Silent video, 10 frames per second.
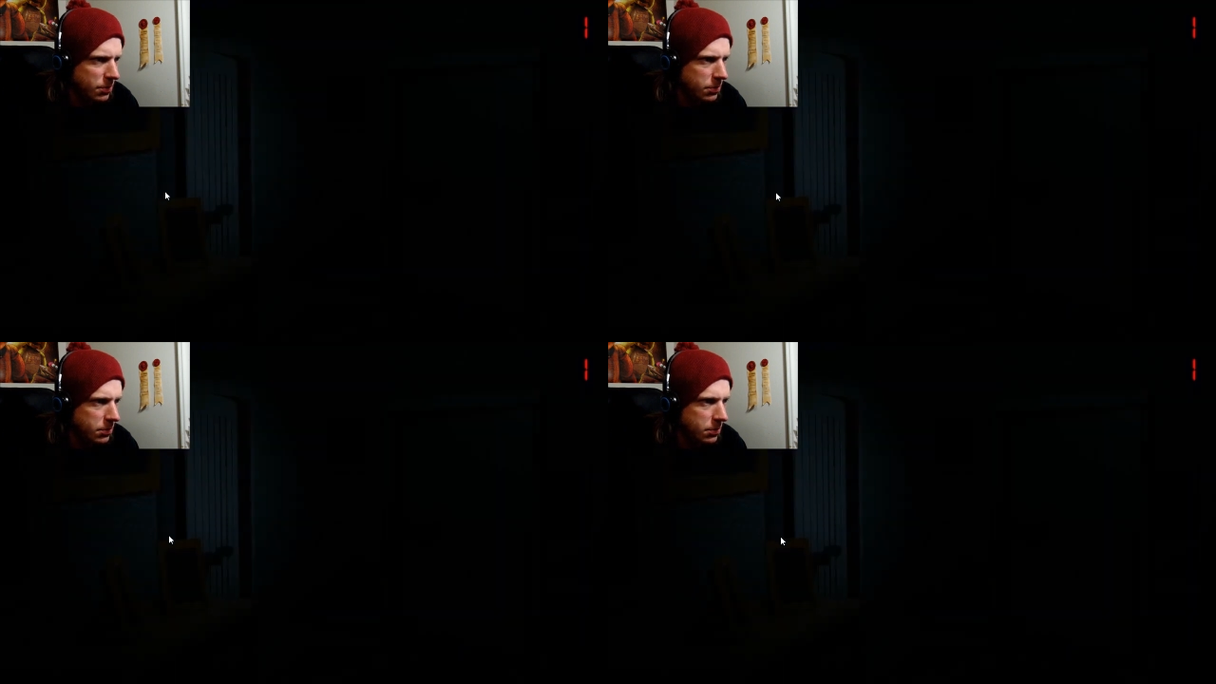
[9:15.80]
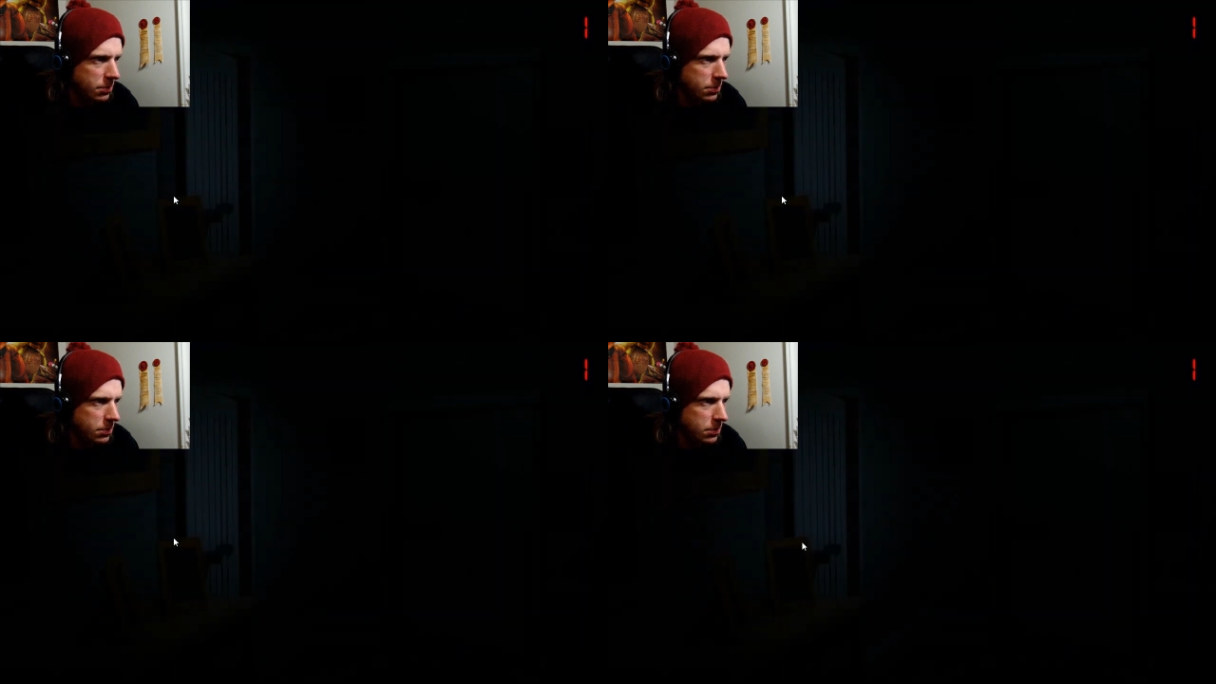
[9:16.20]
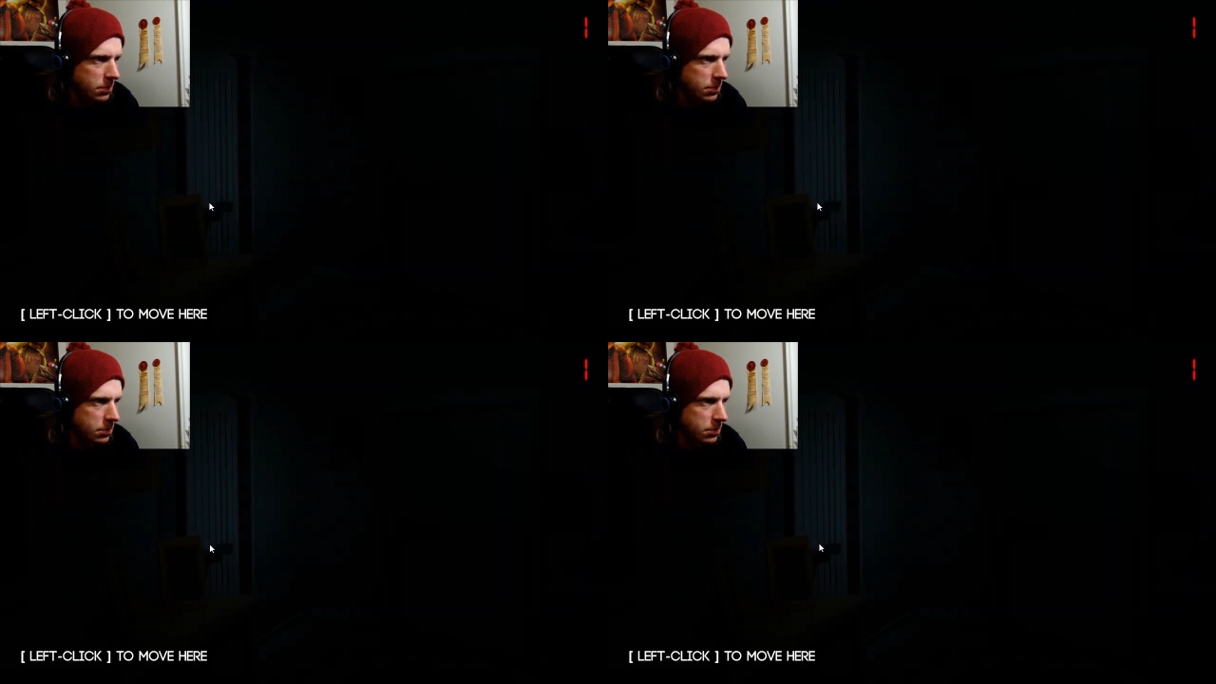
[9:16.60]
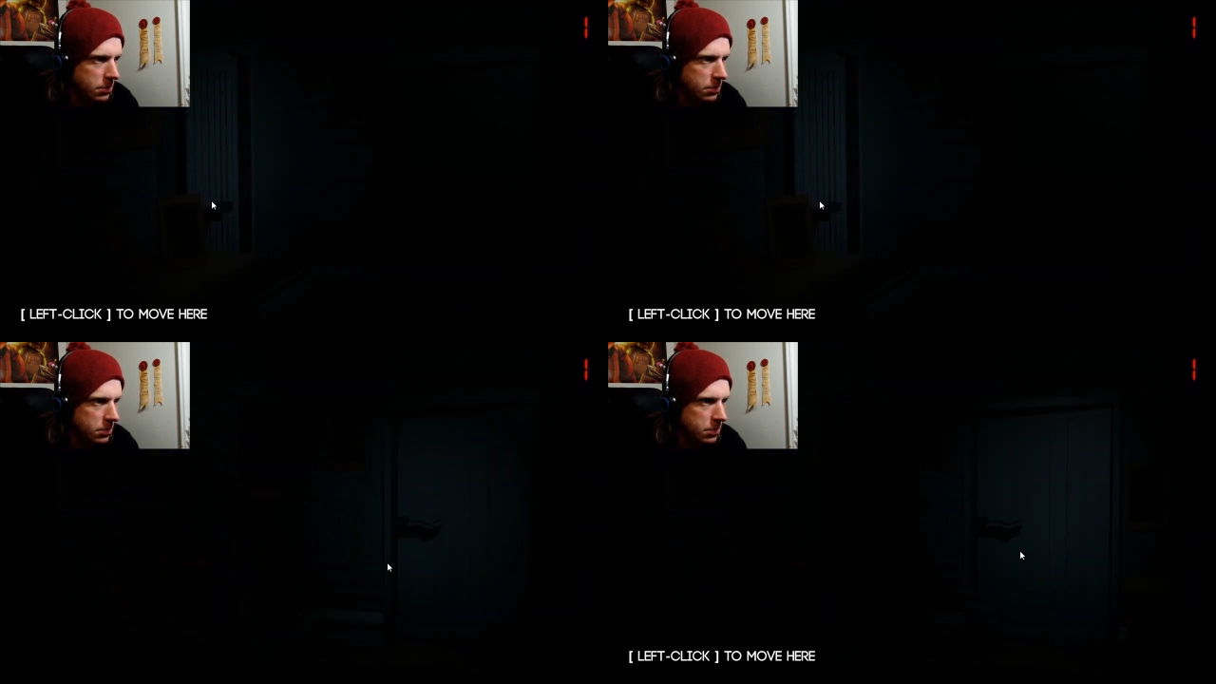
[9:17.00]

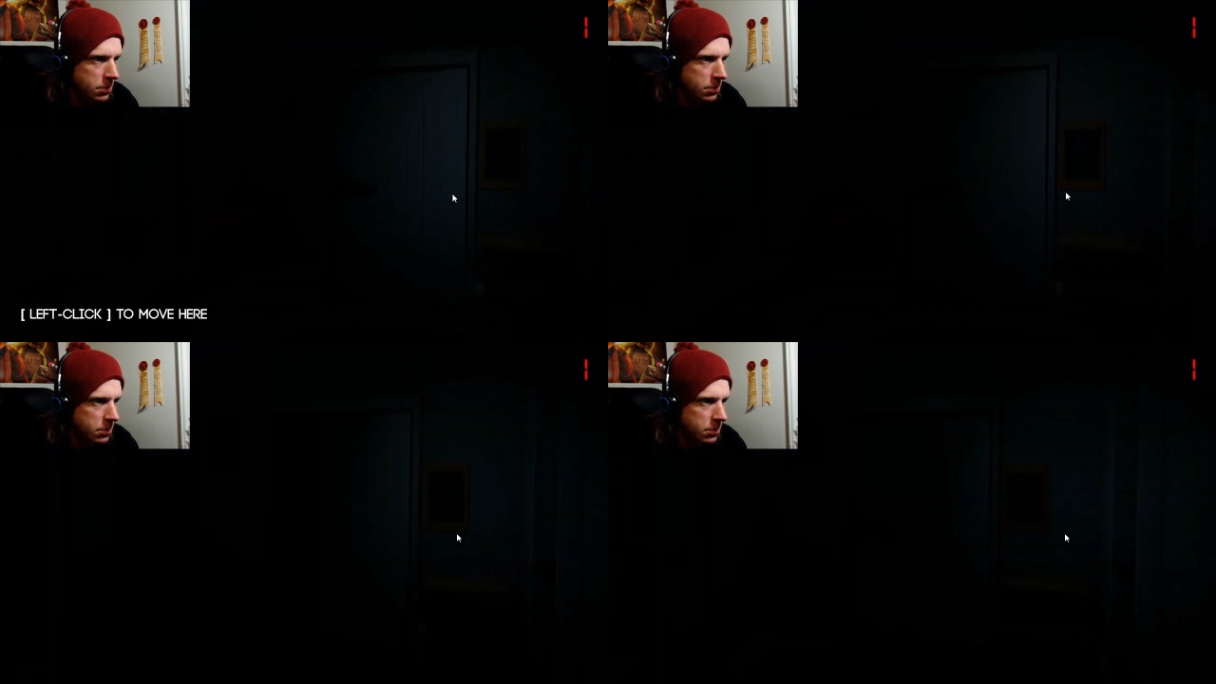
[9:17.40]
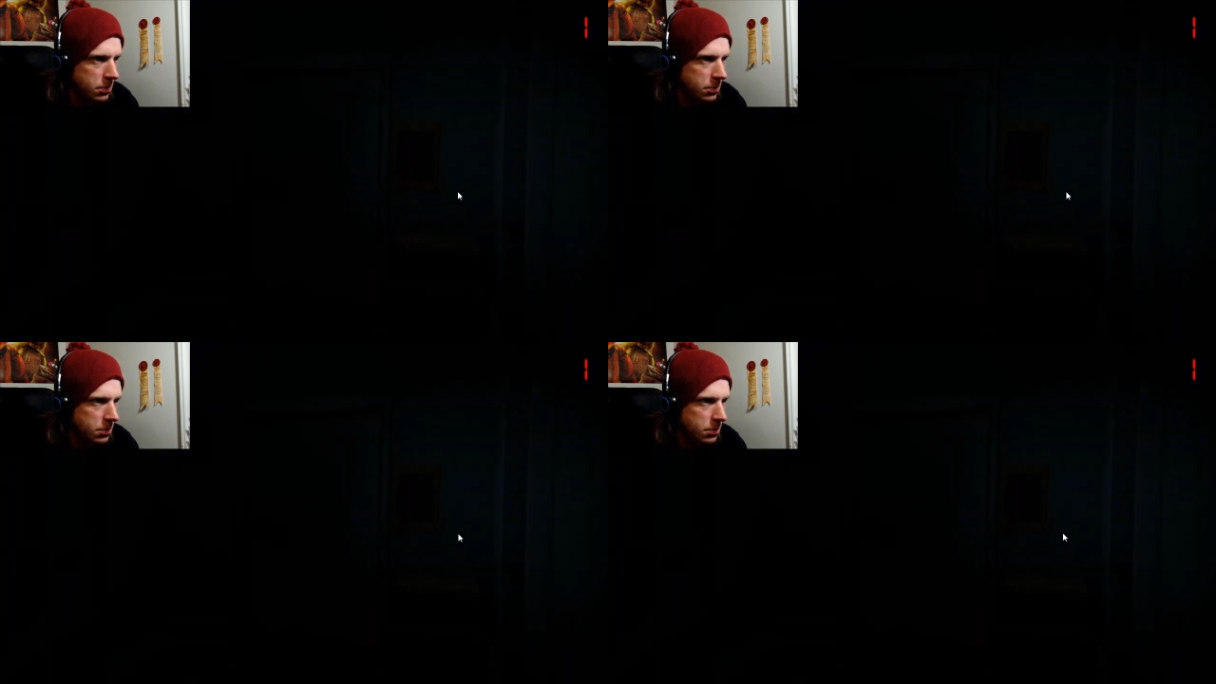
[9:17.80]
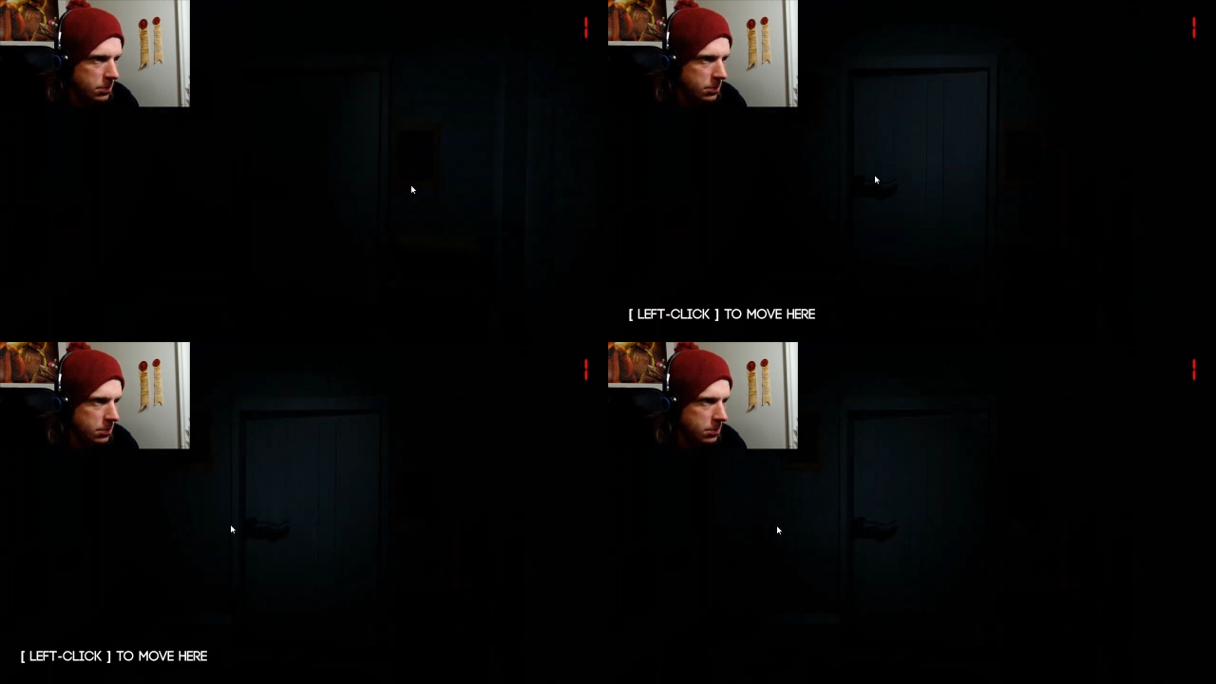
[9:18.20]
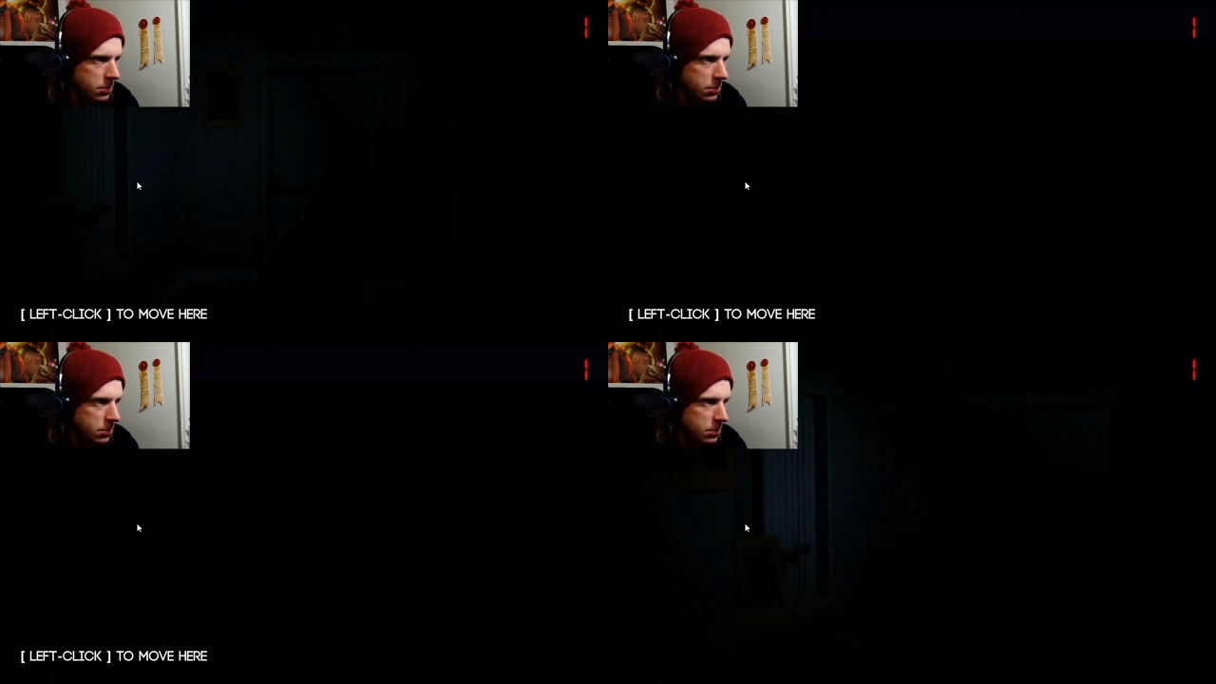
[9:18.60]

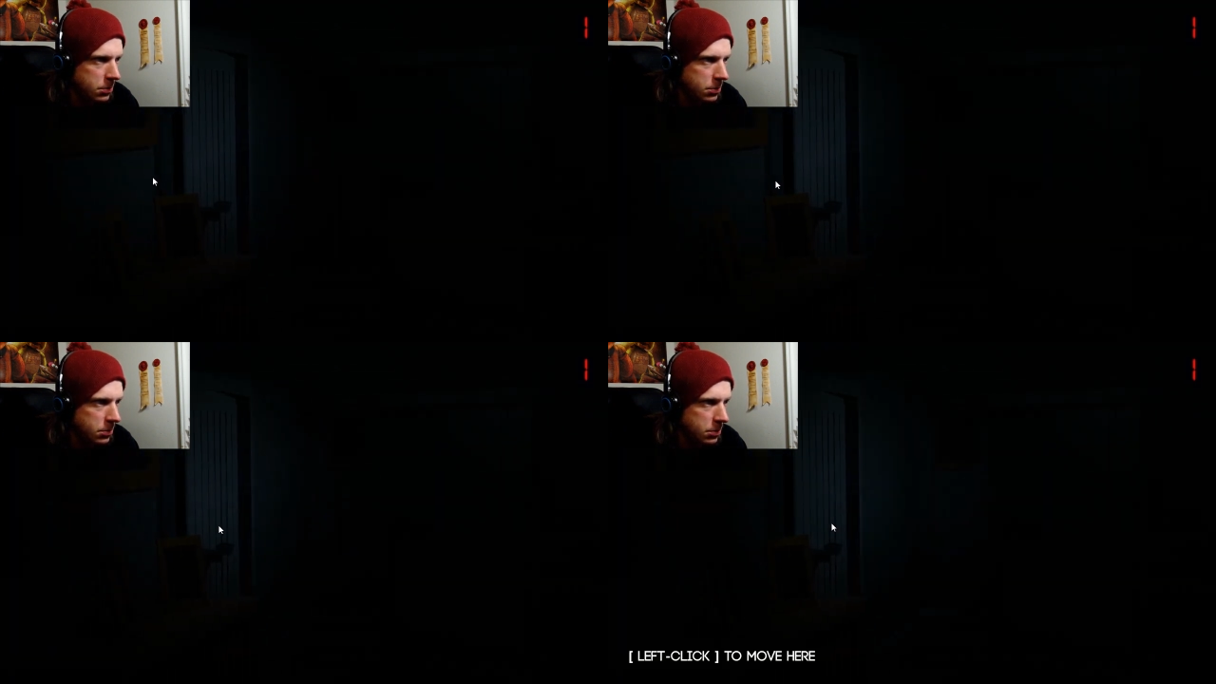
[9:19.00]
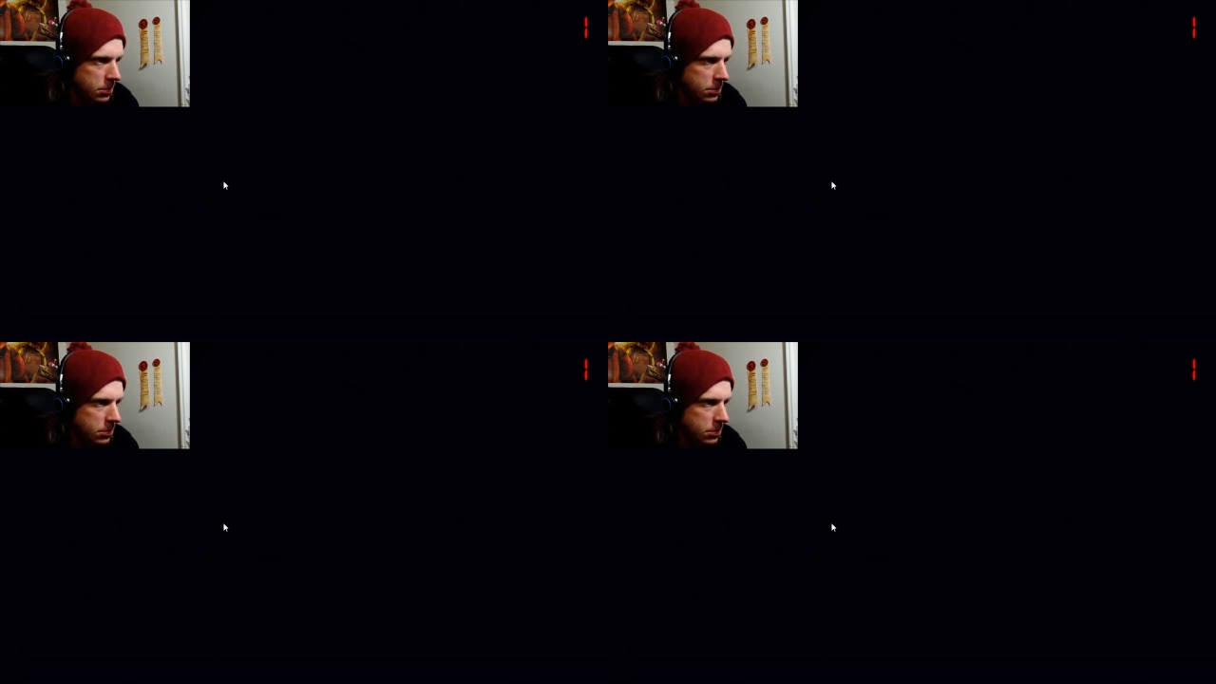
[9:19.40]
(silence)